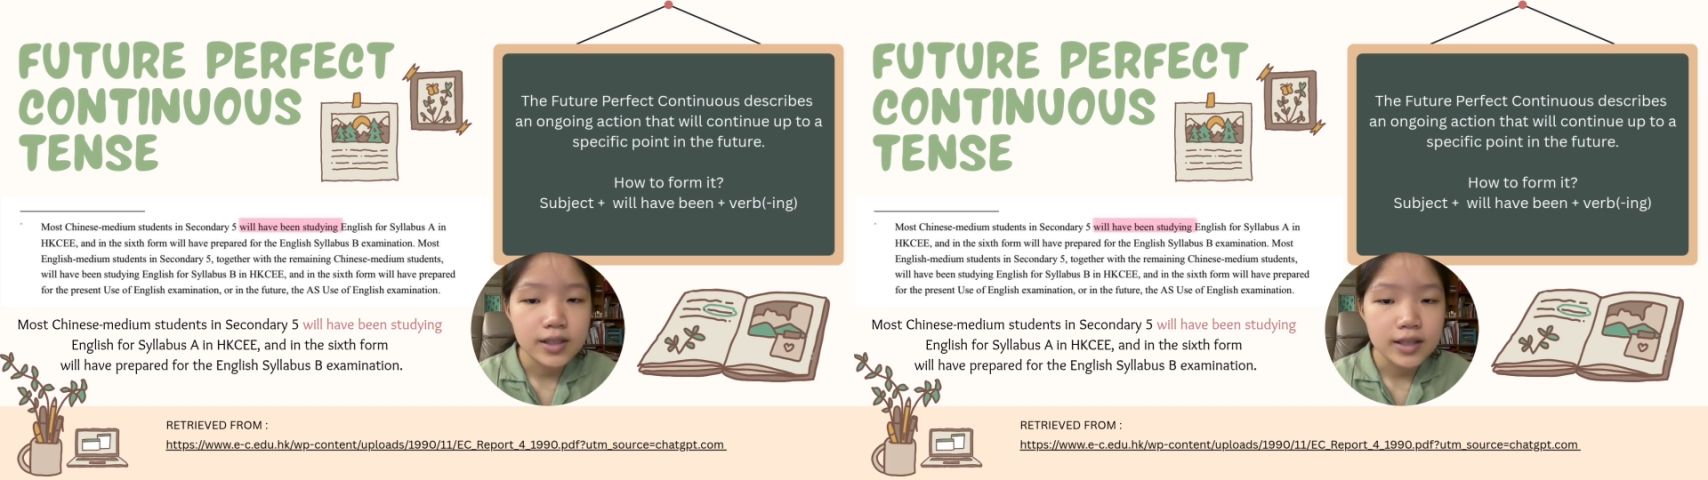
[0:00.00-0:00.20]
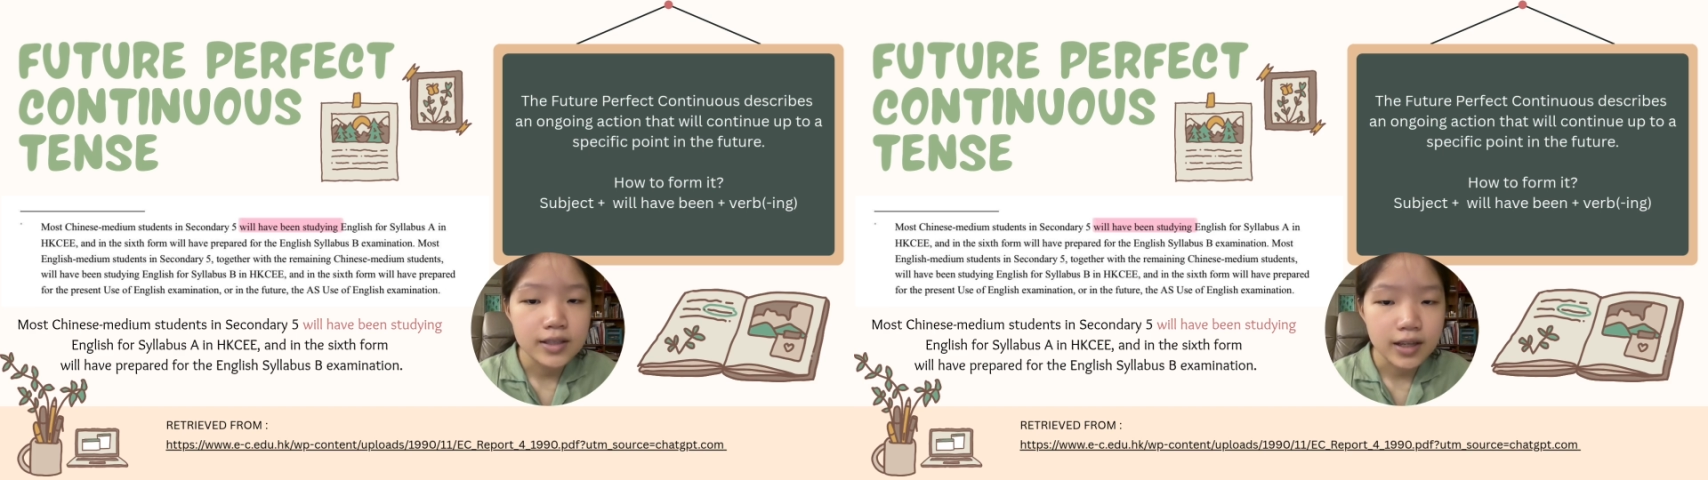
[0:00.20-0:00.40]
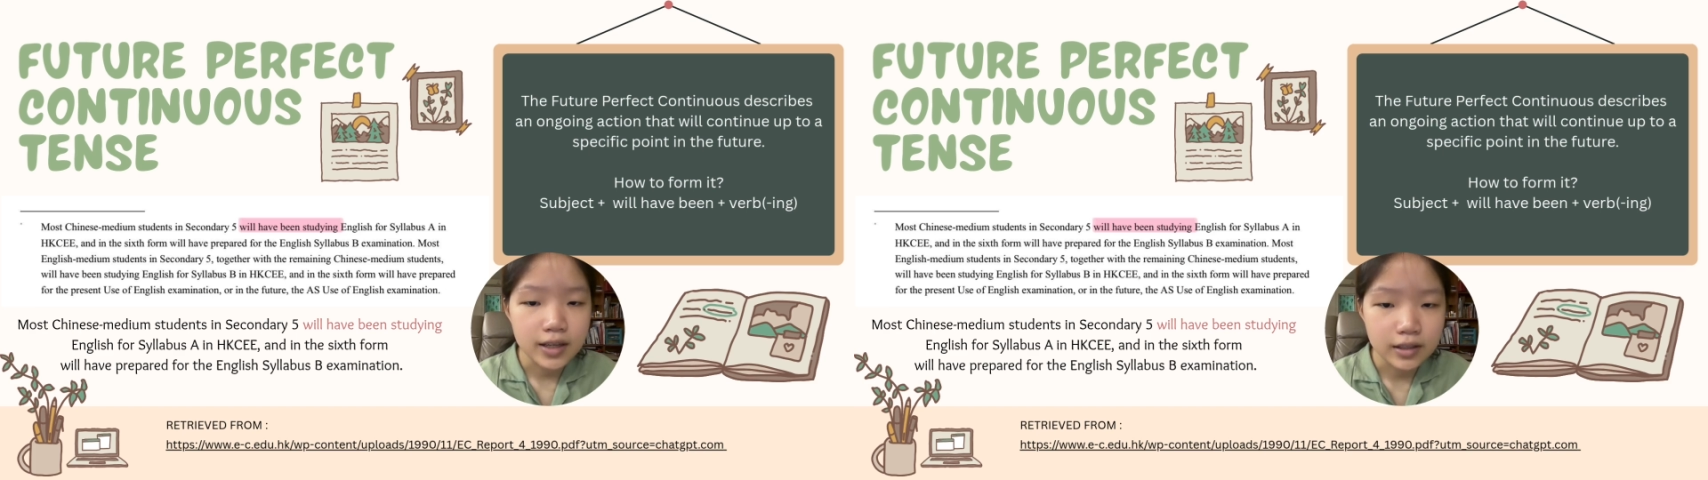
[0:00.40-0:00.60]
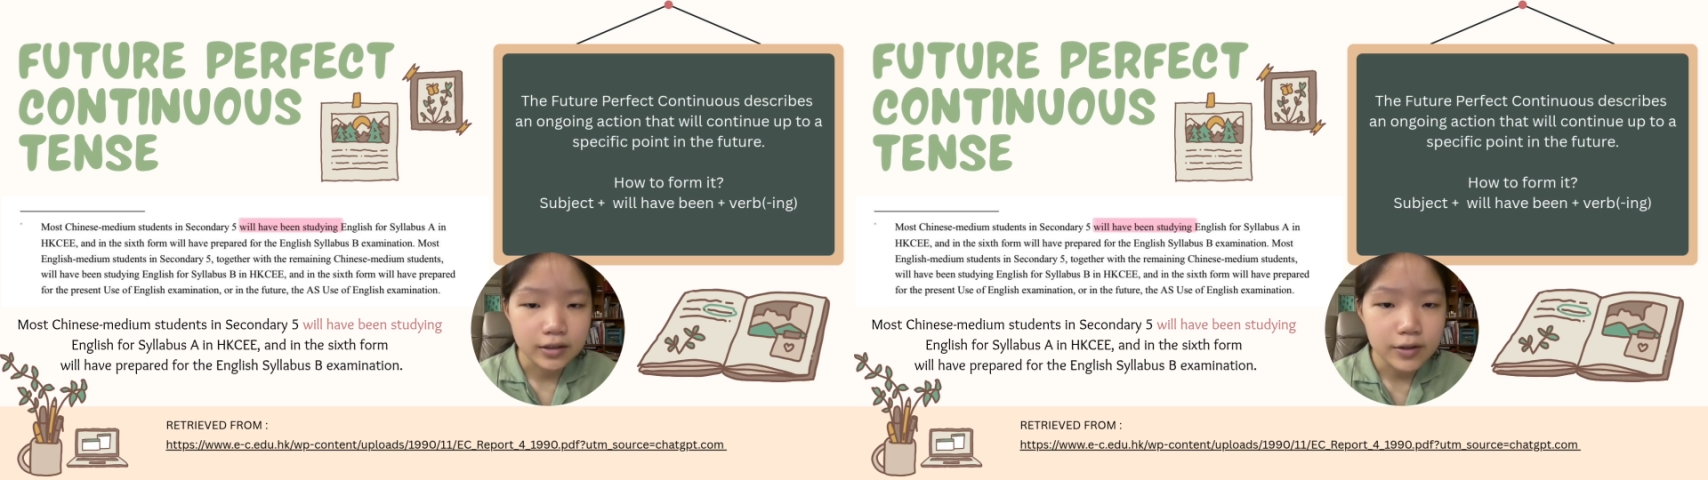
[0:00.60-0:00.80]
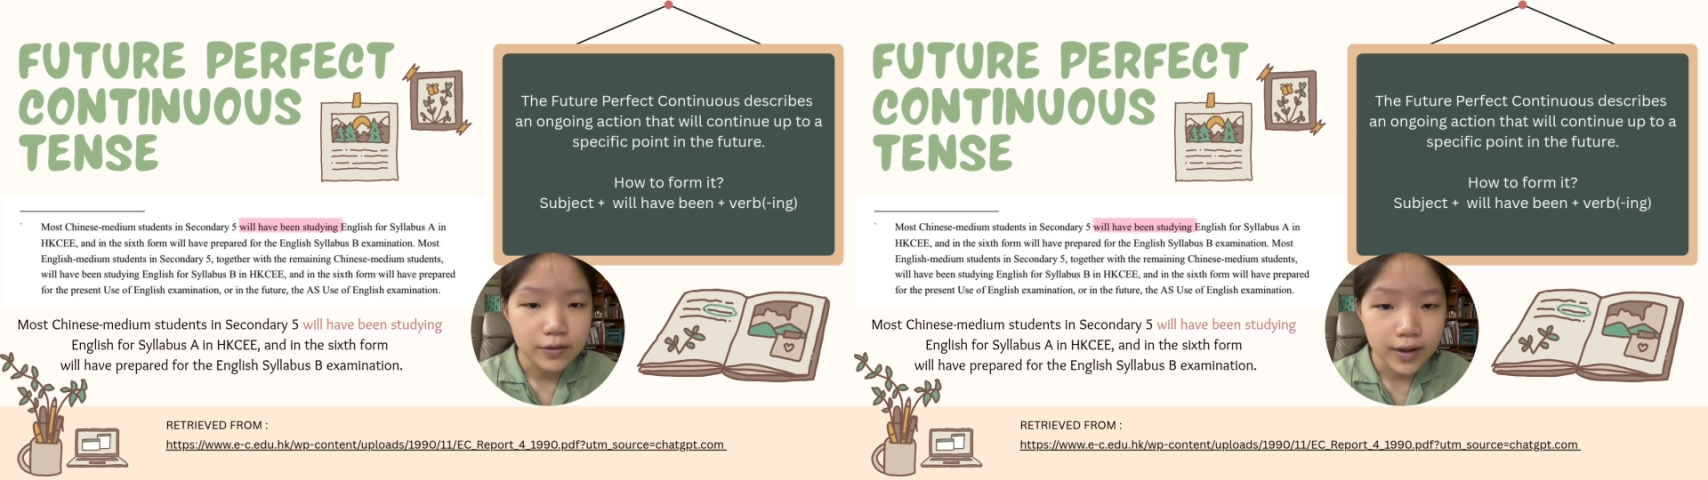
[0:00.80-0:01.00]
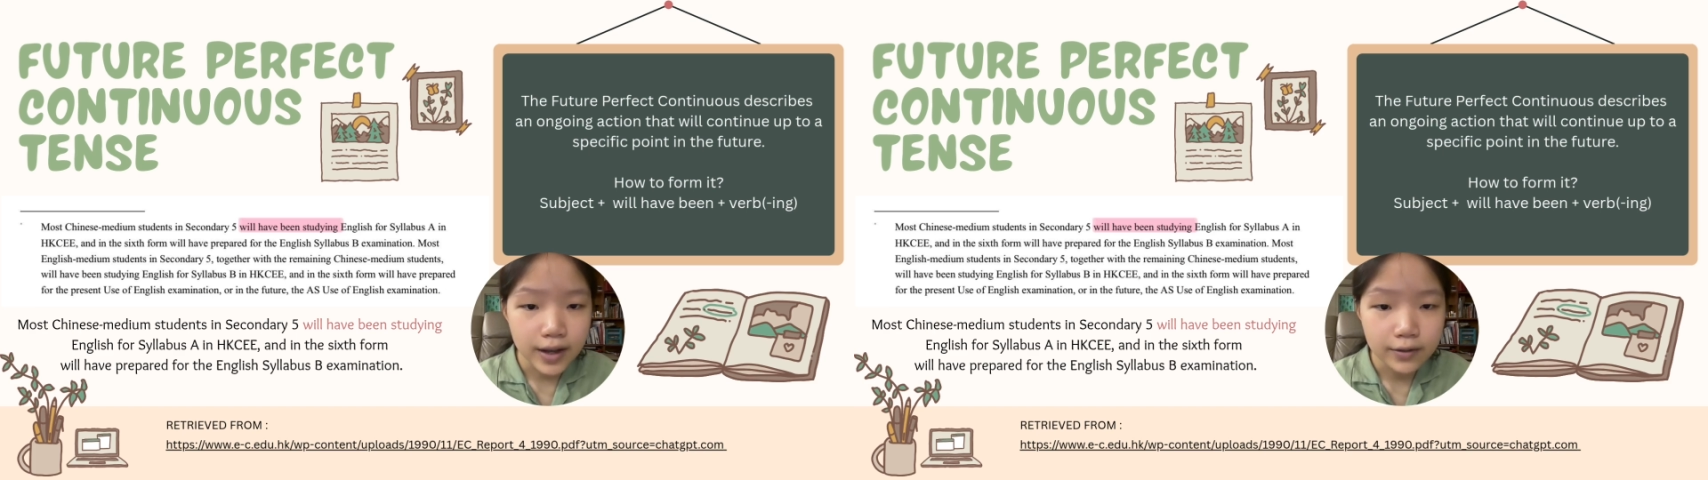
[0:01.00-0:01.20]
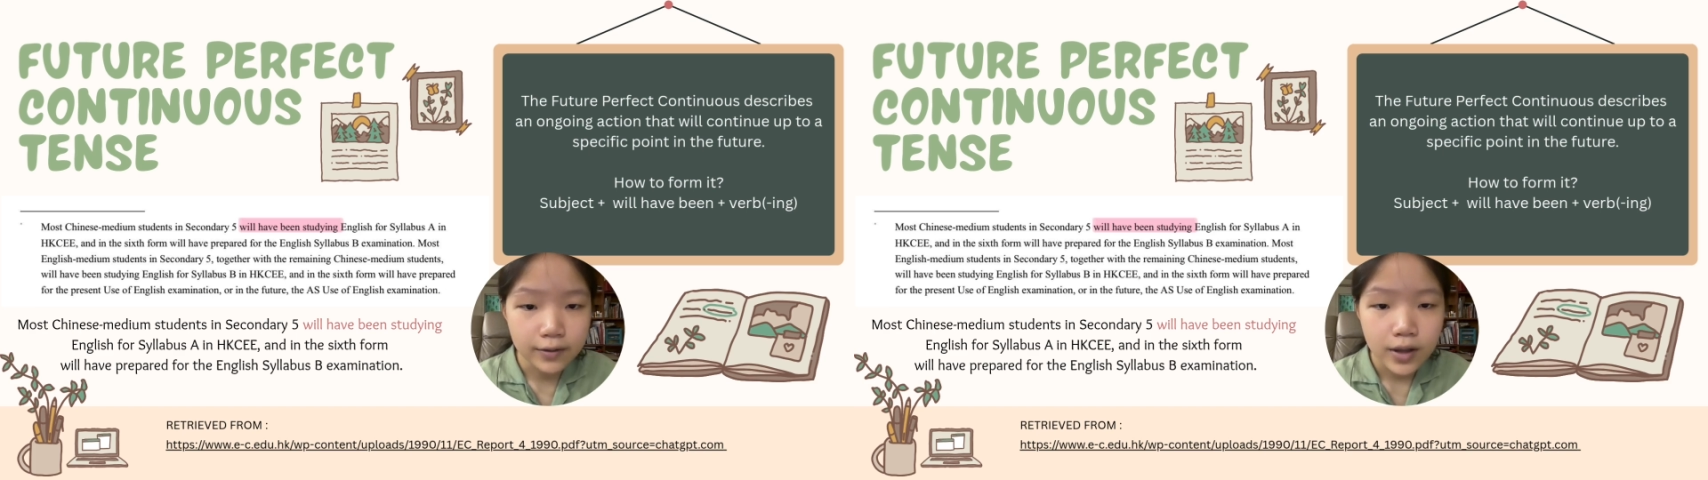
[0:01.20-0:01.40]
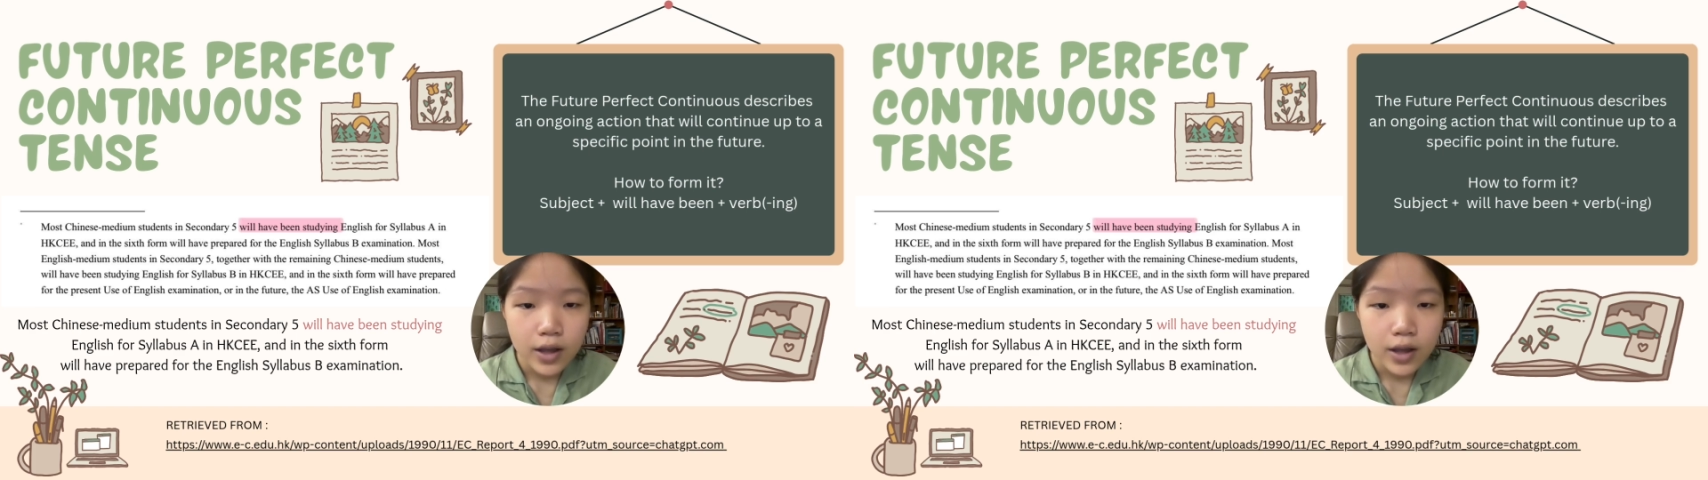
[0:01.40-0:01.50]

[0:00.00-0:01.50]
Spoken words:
in secondary 5